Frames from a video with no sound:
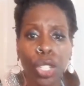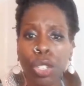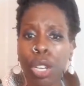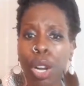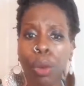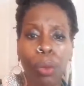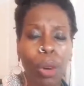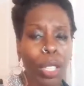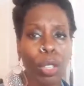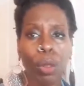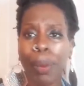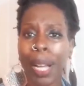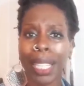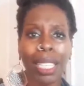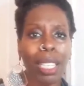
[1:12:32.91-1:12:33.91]
You don't want
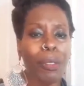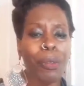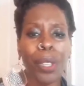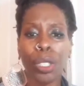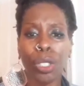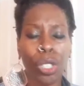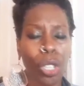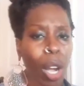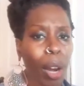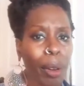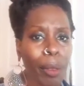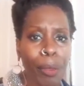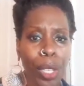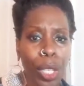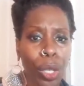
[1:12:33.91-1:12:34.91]
nobody to feel
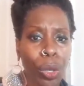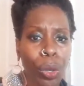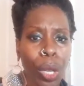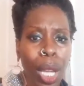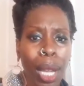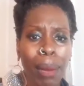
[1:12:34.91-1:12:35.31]
sorry for you,